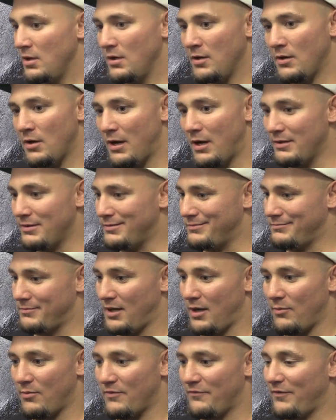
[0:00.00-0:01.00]
You know,
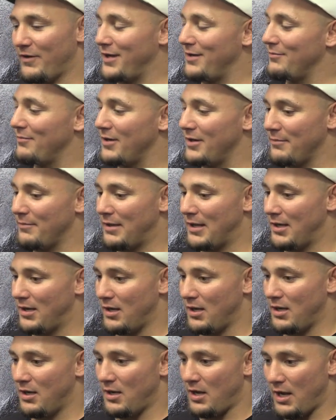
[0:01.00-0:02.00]
I want to fight anybody, man.
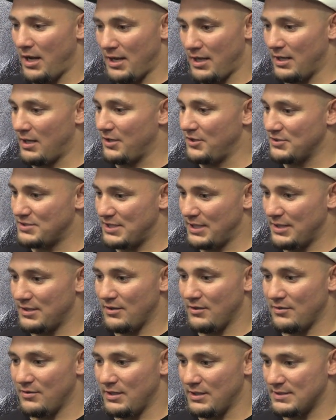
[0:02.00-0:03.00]
Like you said,
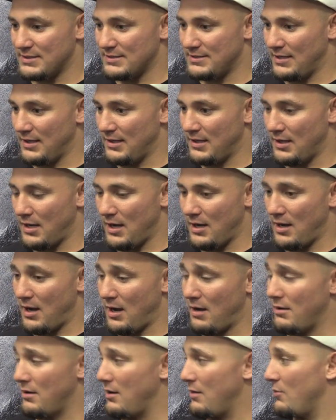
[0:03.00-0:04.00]
though, that's thin, and
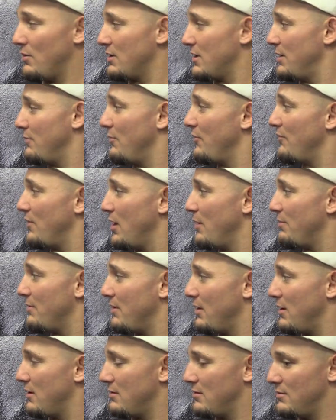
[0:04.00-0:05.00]
I want to keep moving up,
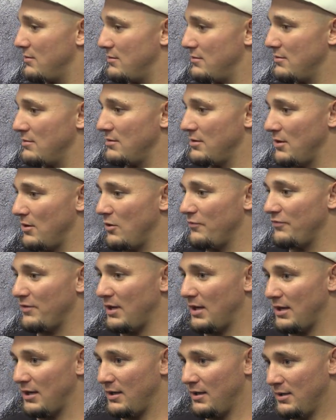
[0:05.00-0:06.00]
and yeah,
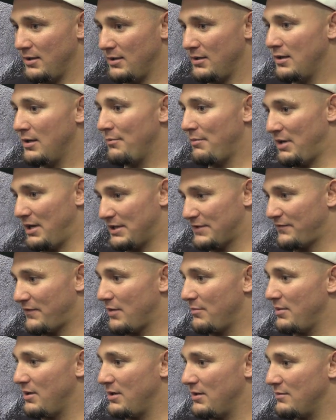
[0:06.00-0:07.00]
hopefully my next fight
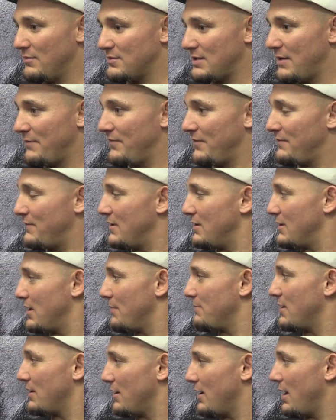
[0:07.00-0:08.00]
will be, you know, top 15,
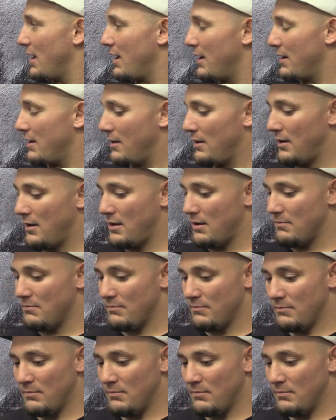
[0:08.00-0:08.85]
top 10 guy.